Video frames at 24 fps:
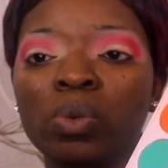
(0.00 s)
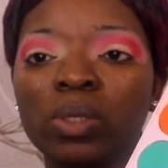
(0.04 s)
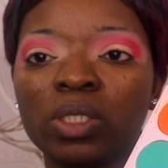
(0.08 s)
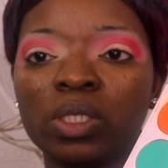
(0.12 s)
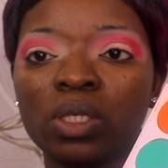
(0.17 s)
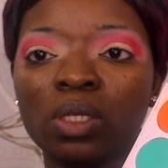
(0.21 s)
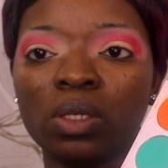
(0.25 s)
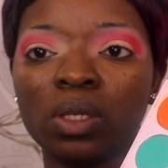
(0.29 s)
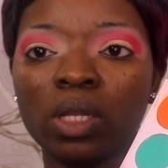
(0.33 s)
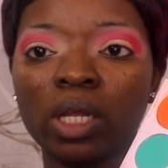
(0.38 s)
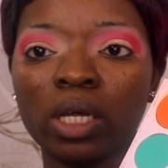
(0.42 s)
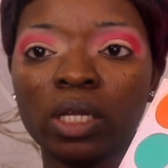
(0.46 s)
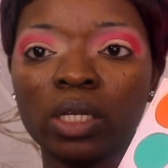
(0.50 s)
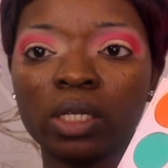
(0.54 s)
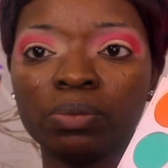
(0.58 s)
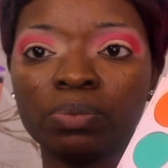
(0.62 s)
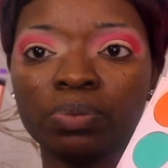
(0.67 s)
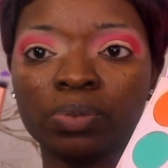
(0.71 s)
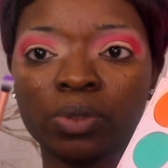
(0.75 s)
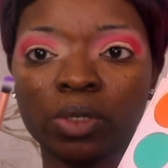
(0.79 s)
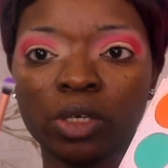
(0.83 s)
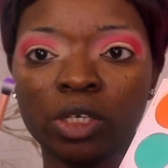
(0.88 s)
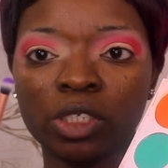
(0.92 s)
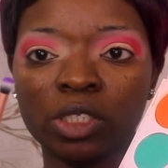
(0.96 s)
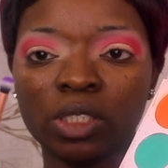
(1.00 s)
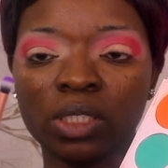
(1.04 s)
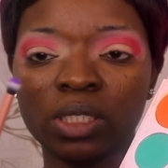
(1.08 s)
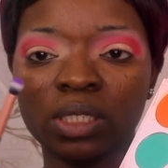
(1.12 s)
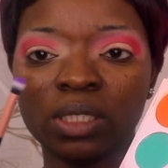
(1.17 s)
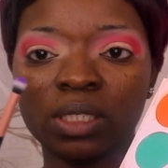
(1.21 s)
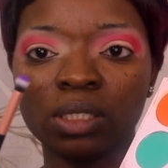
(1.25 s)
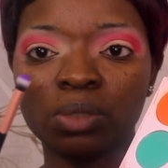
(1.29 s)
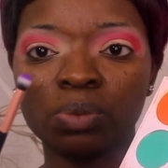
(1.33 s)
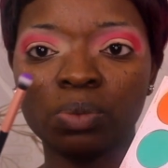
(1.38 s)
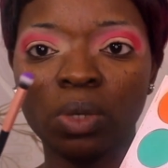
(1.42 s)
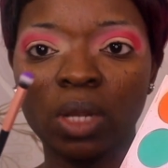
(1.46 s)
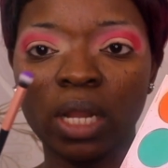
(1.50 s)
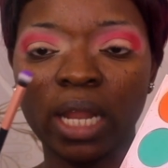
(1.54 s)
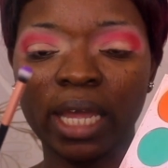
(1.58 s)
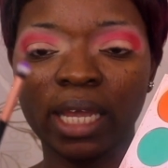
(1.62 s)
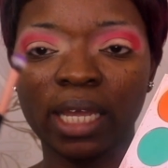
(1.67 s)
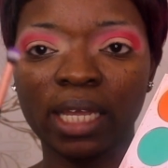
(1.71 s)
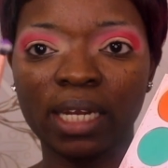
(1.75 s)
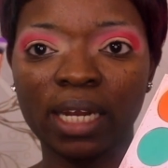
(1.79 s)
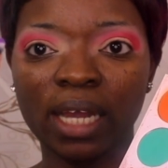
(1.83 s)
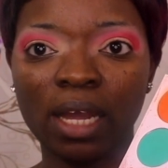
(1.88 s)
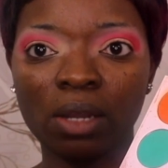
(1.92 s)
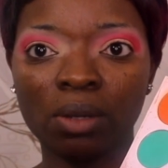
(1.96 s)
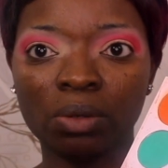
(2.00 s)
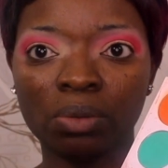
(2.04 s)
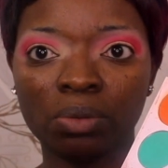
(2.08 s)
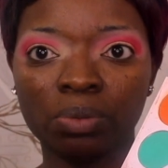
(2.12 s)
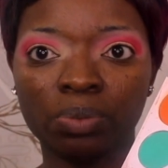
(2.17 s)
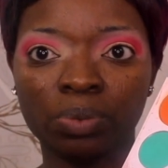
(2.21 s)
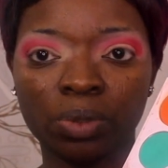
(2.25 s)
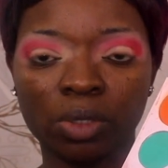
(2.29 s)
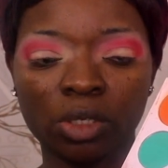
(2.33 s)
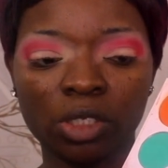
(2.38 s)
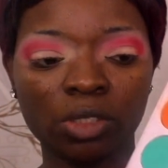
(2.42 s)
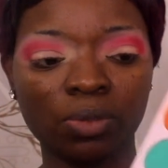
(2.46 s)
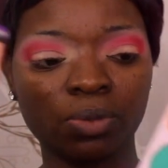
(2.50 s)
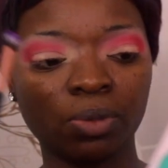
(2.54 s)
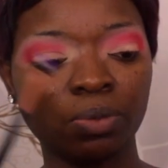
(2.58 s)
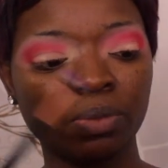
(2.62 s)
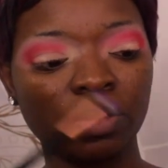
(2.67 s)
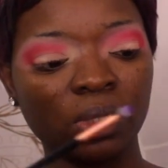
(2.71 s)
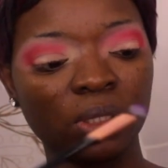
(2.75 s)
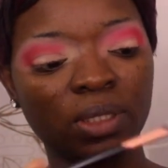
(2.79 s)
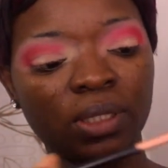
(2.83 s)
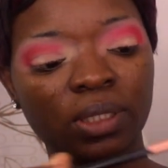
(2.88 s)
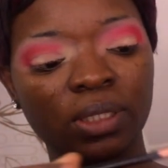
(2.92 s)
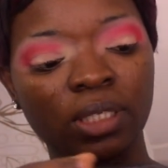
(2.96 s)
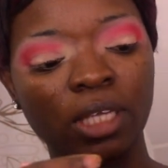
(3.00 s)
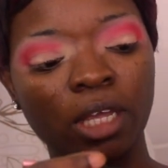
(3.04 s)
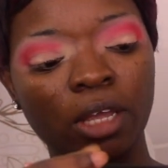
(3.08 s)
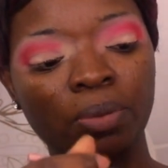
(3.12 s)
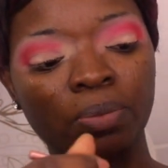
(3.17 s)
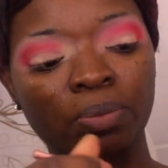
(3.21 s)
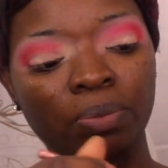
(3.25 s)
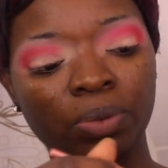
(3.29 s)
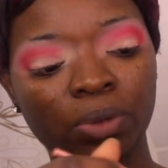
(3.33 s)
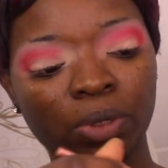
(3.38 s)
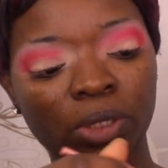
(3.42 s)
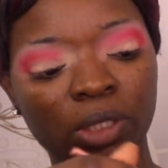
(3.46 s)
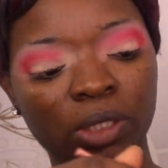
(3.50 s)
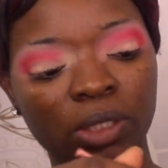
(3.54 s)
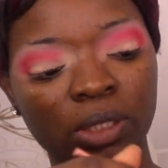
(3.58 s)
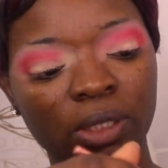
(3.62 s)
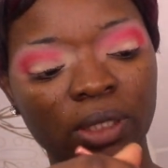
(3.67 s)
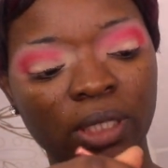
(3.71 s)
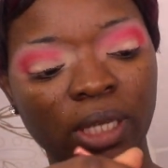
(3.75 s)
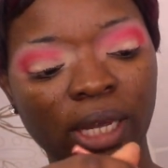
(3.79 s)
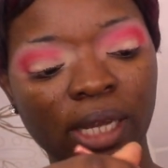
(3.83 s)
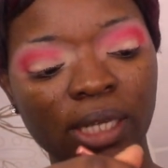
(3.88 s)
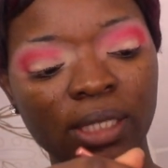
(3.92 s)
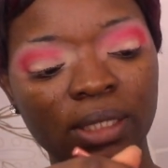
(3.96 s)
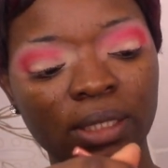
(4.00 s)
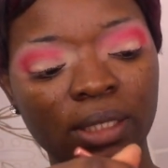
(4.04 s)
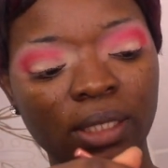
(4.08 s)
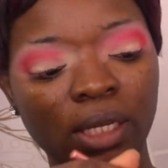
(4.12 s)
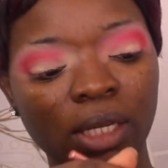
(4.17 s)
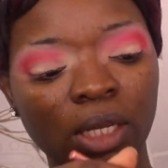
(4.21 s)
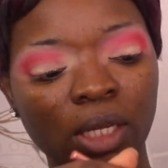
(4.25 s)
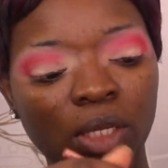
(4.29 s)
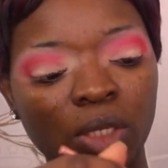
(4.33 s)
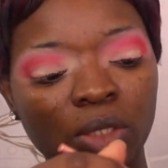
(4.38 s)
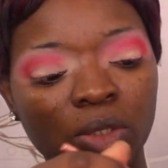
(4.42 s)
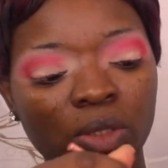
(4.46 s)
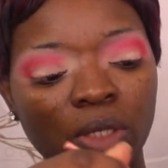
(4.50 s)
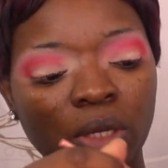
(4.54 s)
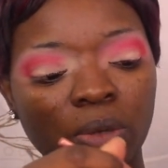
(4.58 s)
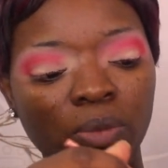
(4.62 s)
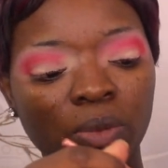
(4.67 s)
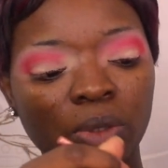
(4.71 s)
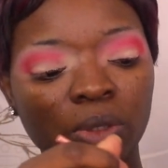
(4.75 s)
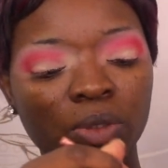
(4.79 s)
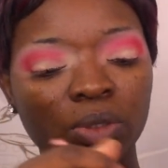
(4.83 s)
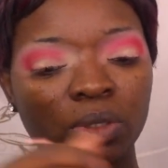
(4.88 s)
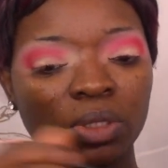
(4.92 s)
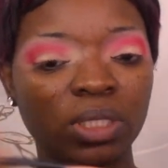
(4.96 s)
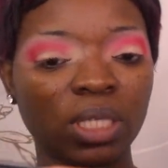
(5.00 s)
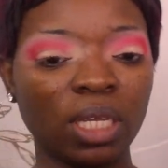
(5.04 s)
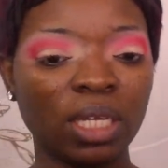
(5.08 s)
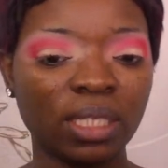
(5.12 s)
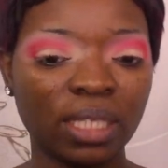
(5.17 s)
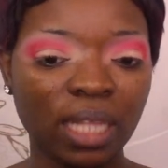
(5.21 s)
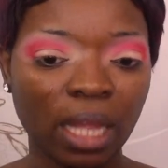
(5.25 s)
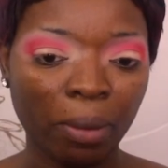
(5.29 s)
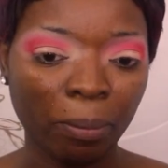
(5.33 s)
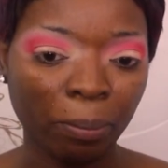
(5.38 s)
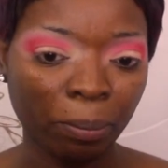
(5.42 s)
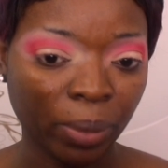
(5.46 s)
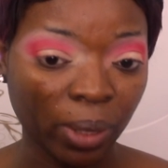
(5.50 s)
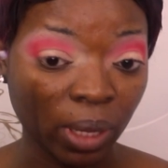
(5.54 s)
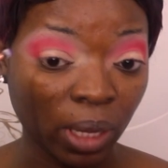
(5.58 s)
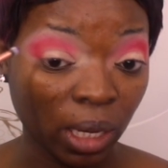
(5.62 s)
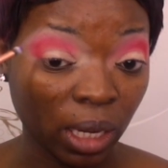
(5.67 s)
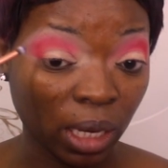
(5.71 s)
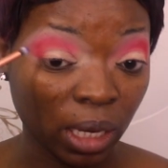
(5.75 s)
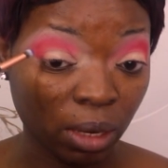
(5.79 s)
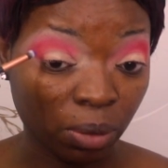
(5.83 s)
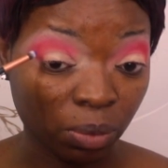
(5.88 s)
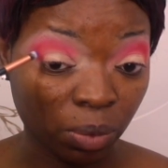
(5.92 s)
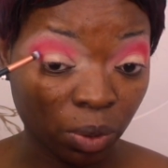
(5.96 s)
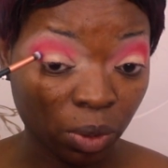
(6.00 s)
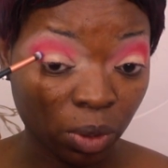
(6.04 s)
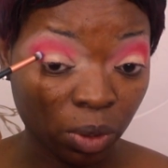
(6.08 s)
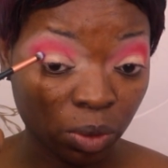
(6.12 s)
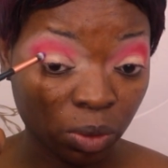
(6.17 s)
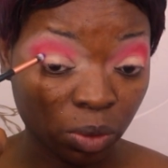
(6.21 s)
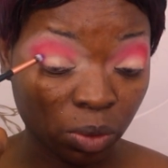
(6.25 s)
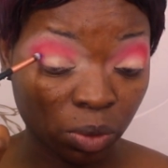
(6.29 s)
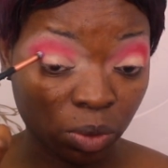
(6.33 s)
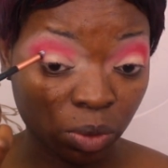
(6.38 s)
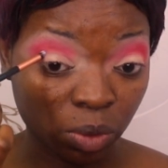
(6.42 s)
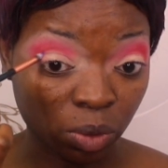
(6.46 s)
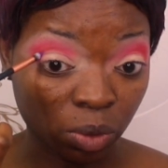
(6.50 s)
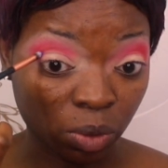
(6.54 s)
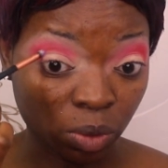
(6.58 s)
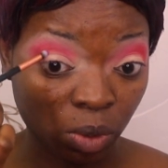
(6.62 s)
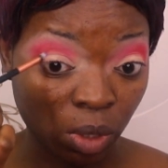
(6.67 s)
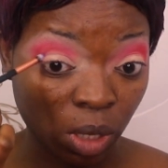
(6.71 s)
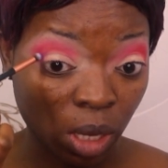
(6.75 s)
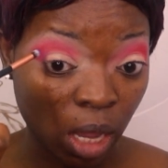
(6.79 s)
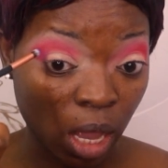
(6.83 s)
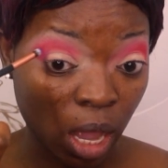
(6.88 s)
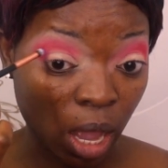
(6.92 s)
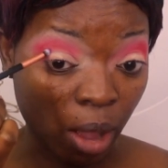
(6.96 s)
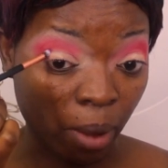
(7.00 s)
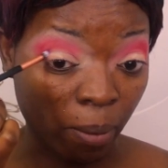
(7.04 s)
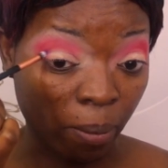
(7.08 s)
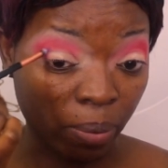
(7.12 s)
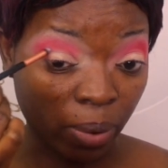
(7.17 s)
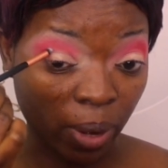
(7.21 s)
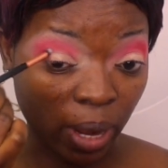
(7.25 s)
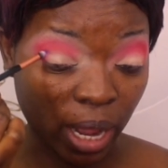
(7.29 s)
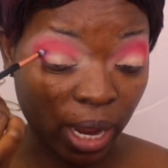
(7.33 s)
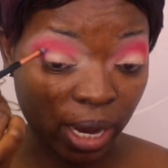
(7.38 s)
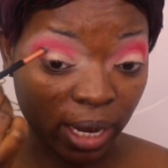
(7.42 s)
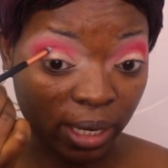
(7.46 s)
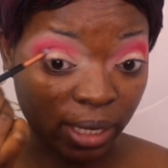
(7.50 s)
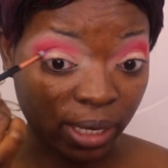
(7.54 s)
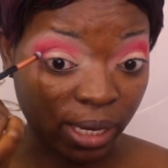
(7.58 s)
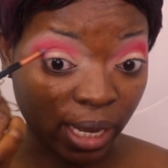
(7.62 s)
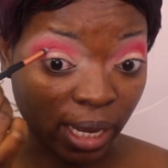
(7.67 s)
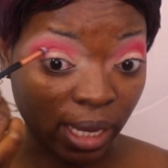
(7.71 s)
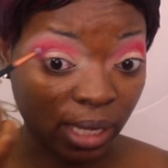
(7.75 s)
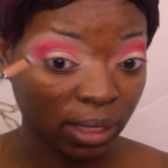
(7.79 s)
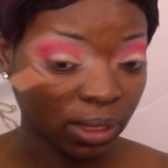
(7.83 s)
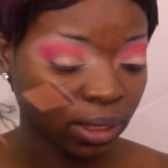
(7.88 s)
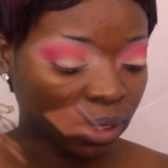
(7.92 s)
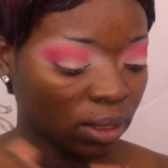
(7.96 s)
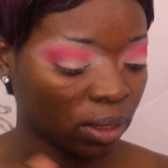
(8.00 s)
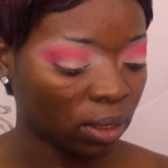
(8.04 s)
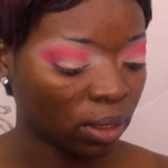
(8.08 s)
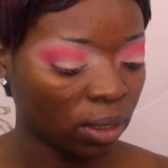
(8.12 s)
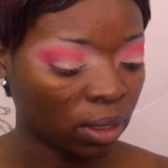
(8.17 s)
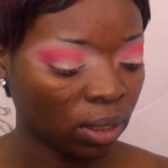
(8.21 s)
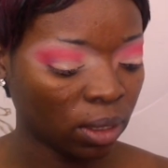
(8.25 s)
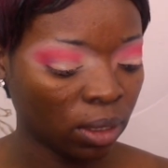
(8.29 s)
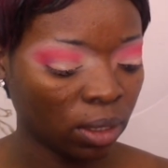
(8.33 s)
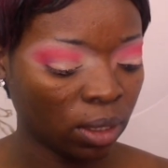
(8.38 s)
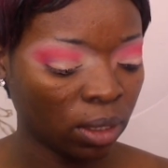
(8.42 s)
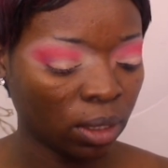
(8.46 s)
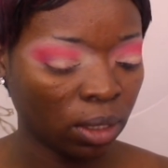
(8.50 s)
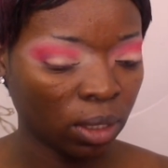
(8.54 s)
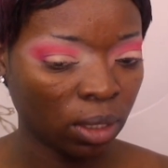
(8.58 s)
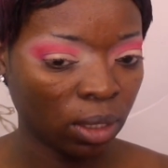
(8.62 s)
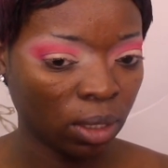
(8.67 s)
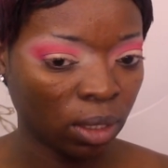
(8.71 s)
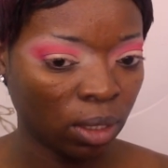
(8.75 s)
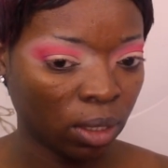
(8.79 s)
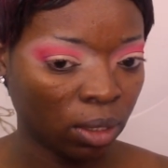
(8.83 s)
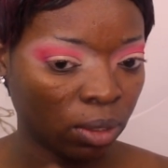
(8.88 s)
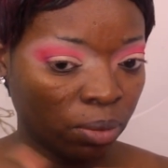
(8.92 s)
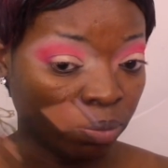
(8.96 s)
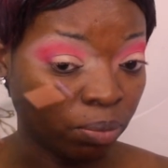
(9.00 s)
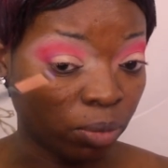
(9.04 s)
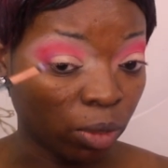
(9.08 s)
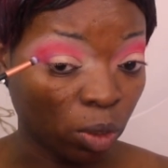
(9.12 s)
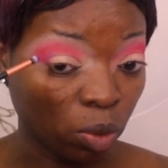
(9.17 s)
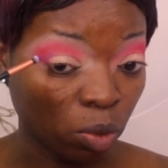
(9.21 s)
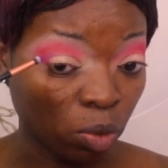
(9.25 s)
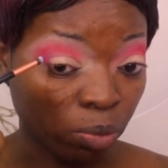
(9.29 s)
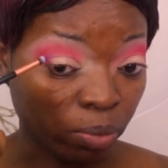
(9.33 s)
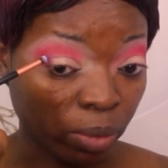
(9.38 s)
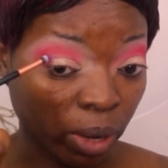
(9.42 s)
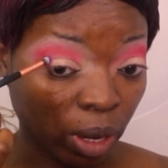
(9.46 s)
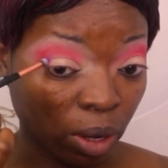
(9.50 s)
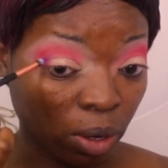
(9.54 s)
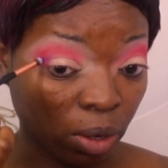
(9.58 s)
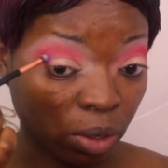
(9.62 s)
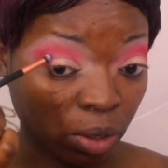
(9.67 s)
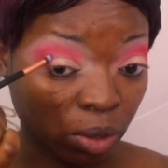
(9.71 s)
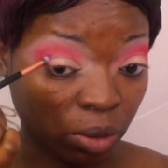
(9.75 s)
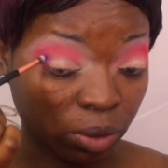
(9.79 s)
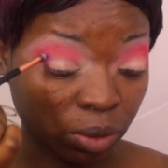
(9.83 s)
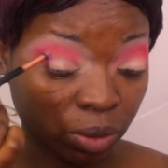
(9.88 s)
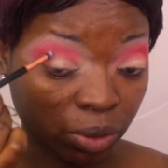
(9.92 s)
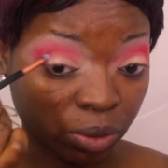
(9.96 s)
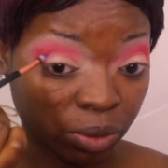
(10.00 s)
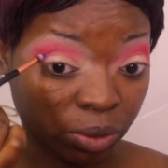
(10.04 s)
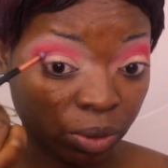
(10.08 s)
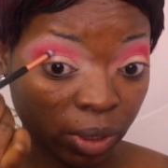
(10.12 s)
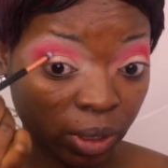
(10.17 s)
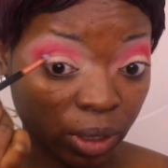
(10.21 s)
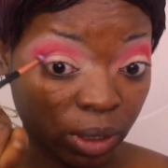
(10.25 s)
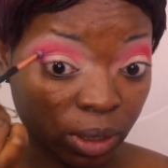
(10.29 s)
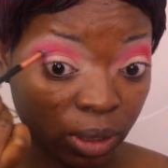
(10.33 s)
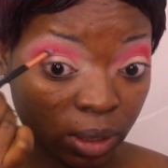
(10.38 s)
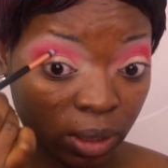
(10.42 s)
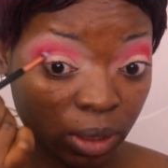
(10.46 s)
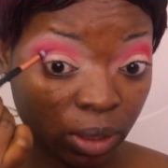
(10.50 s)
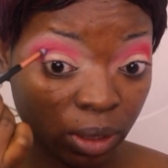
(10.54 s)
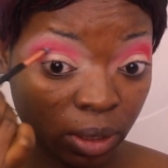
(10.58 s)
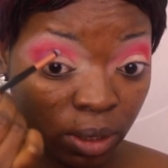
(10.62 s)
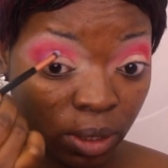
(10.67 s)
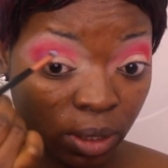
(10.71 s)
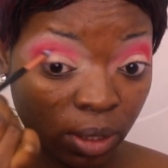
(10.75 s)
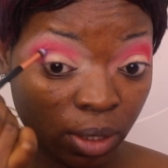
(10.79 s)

with another brush. This is more like an angle brush from the same brush set. So I'm going to take that pink and I'm going to apply that below my cut crease.